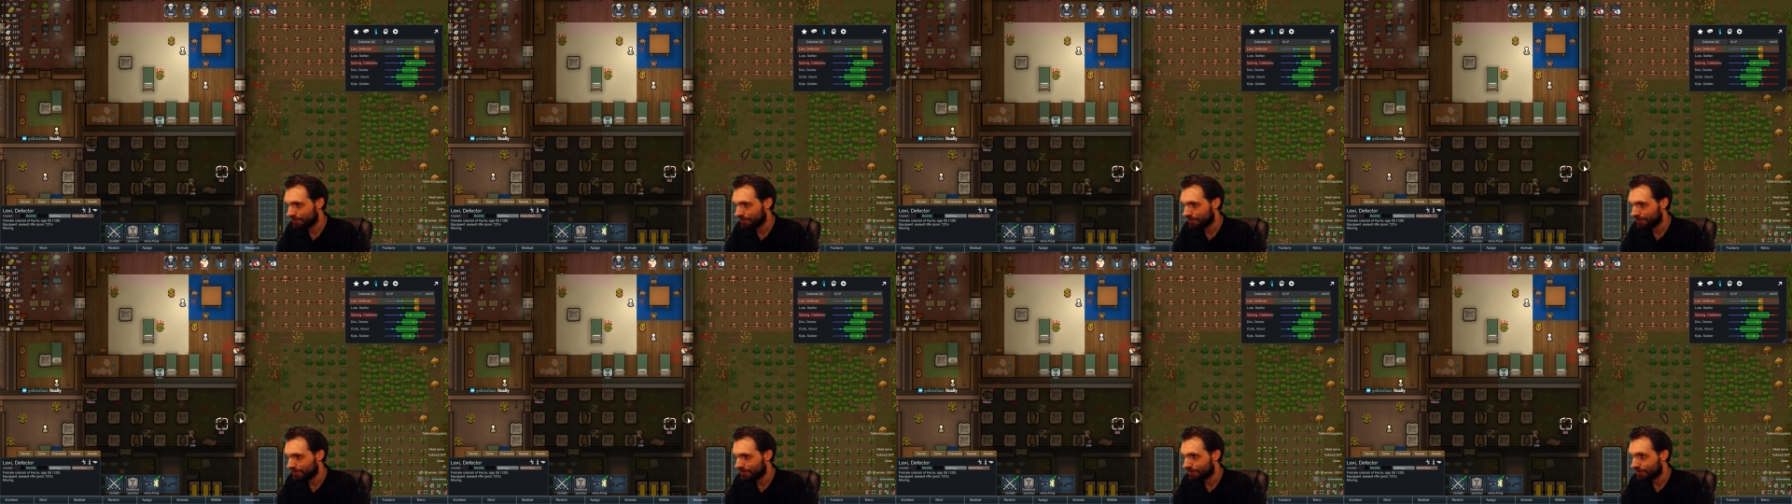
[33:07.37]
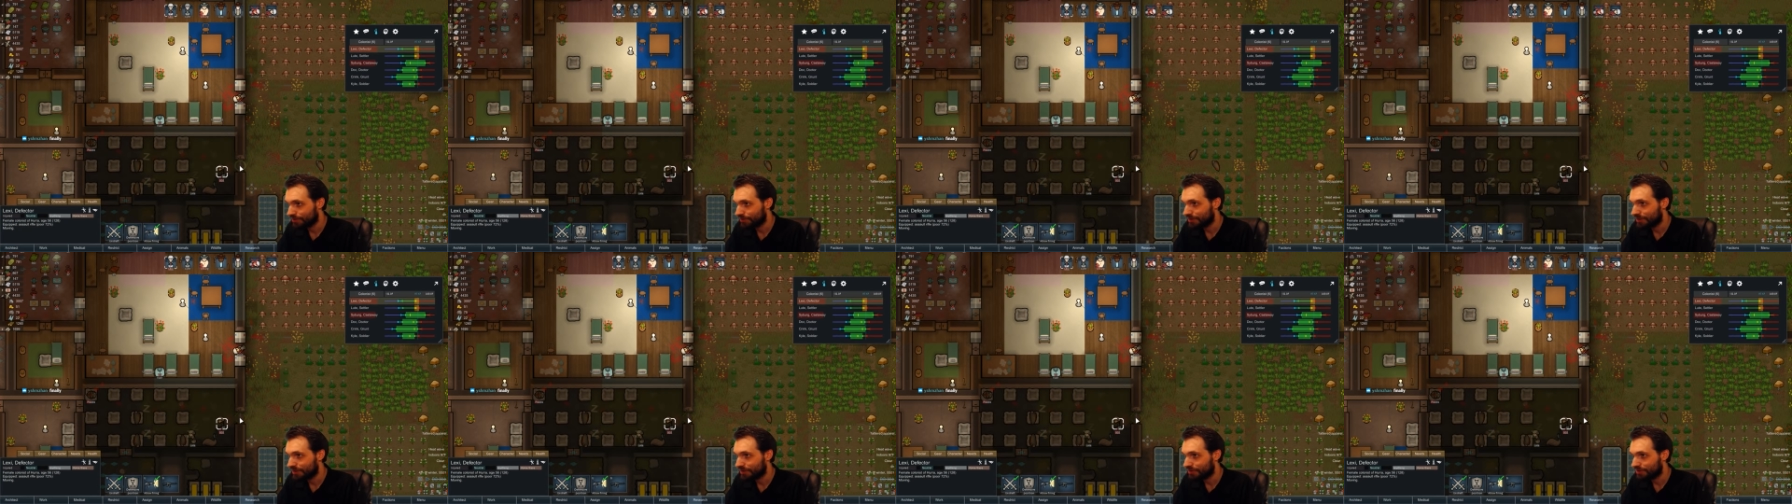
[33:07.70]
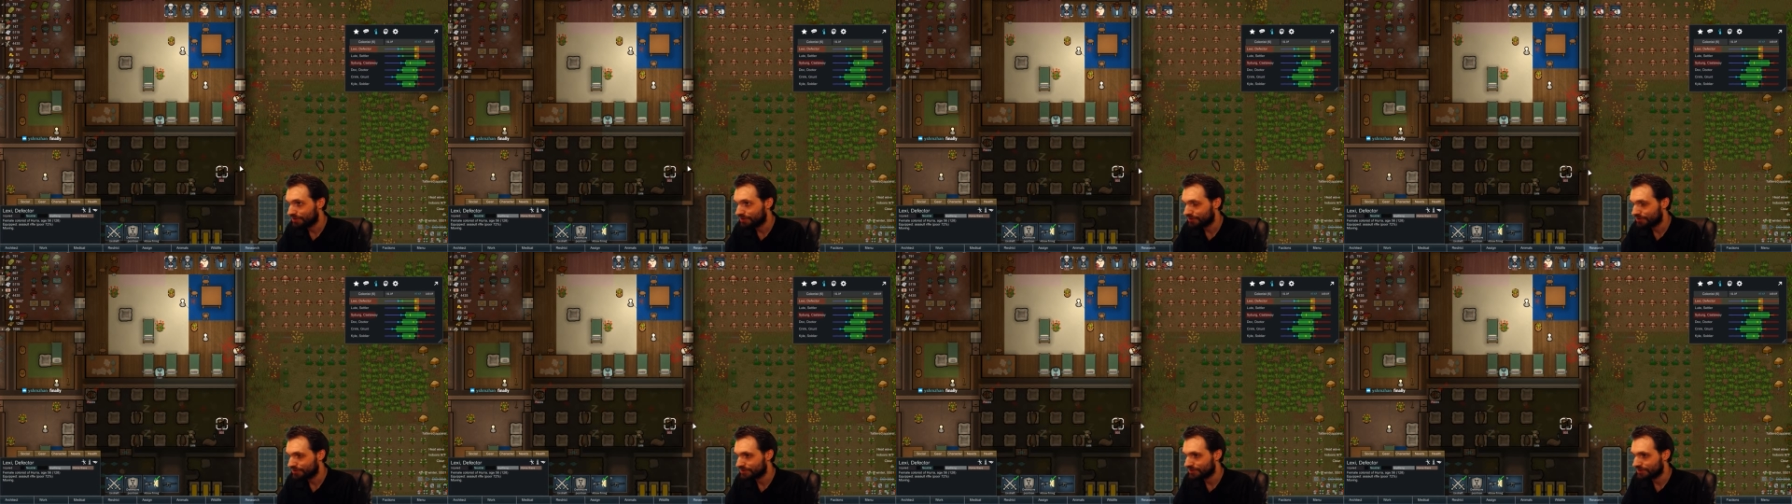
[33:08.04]
Let's go ahead,
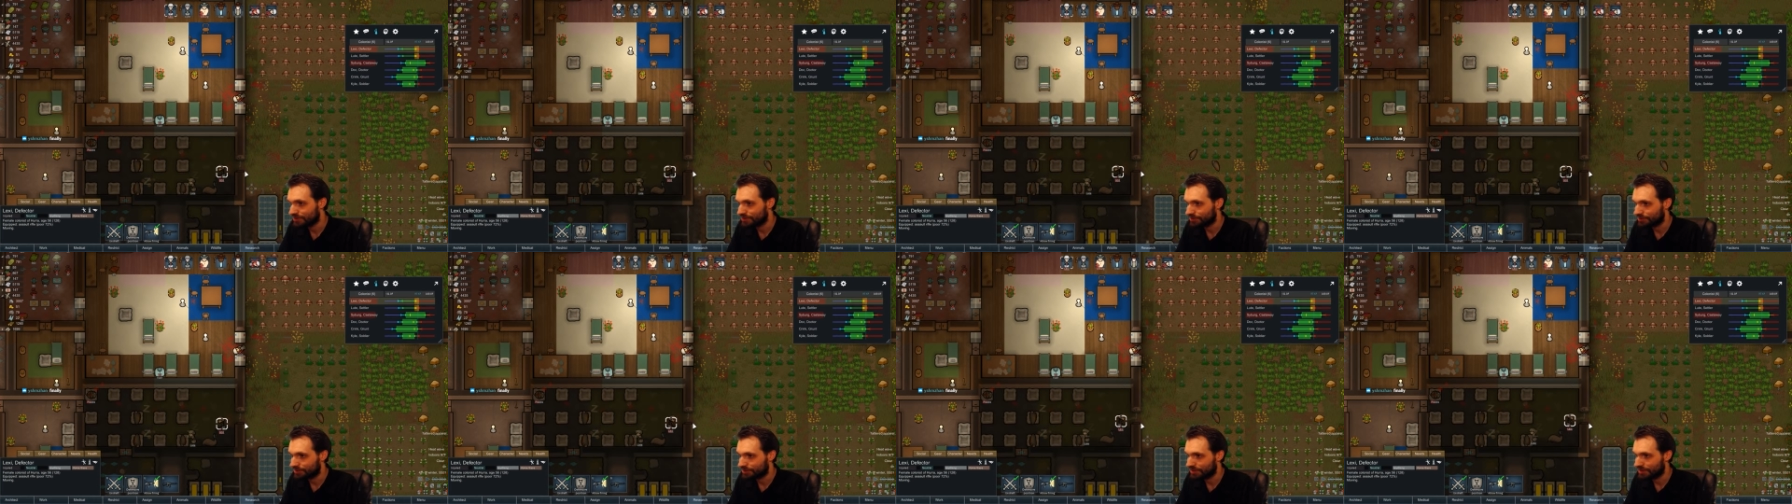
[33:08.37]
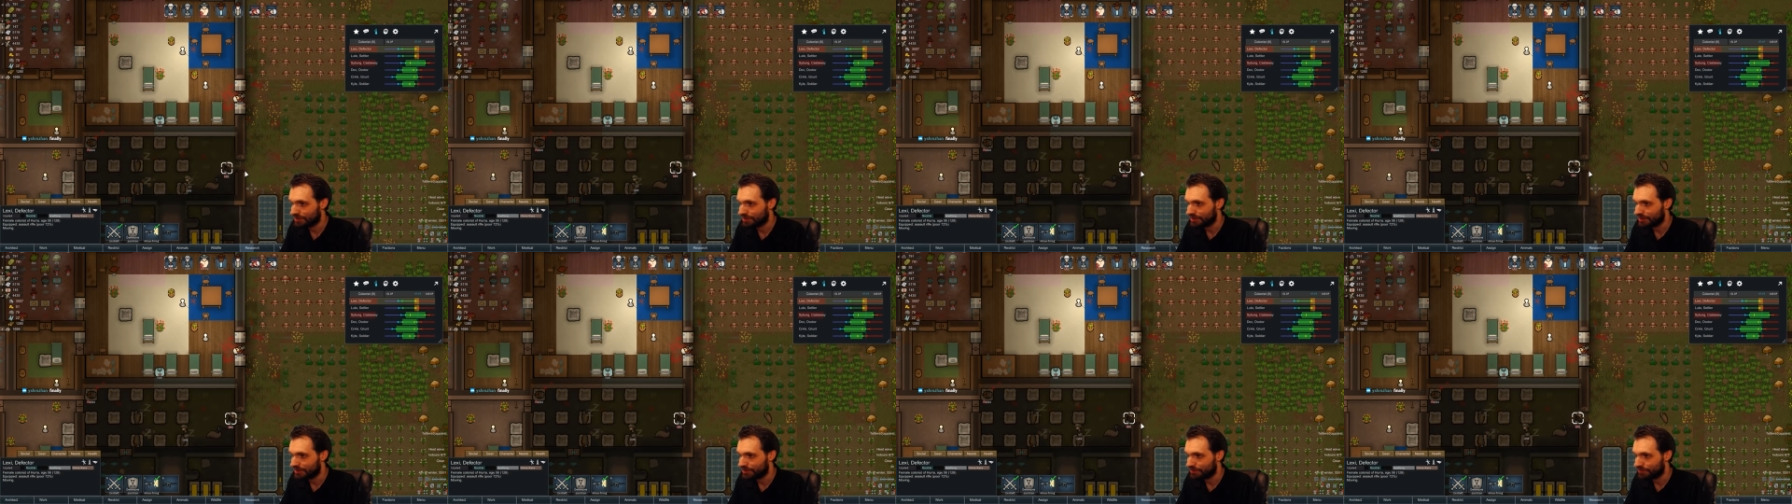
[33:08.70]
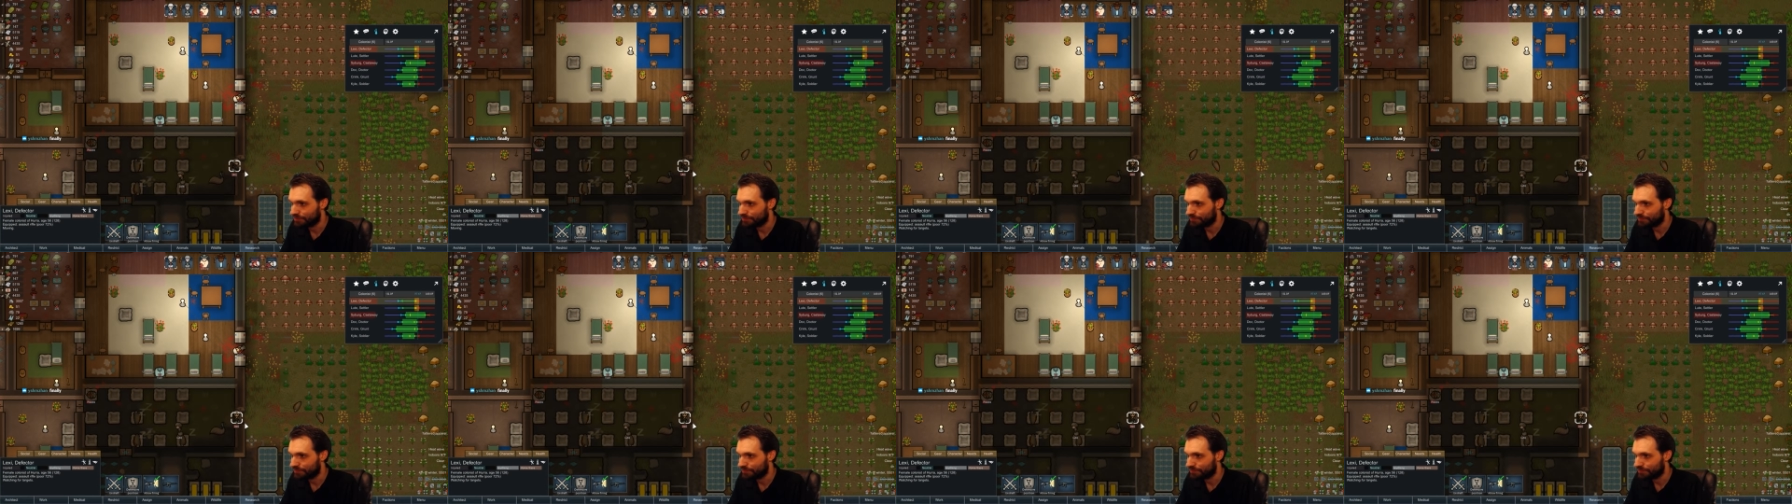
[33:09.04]
close the door here.